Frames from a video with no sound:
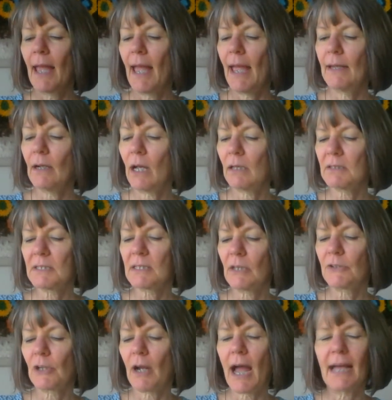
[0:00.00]
And also
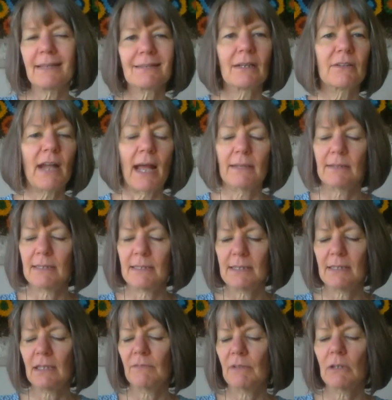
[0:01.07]
your eyes are not
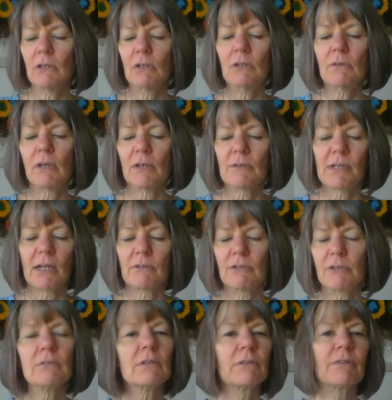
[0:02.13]
deceiving you. Those are
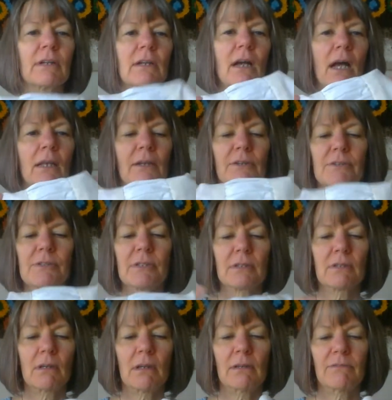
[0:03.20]
two different colors
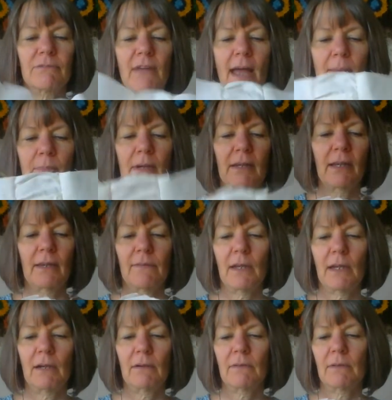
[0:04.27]
of fabric in
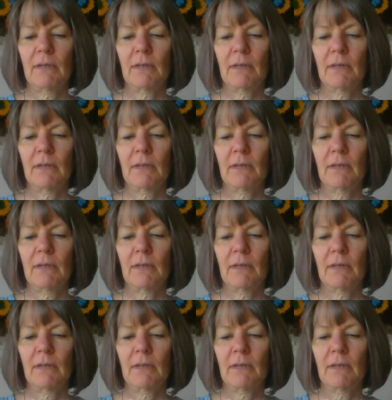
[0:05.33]
there.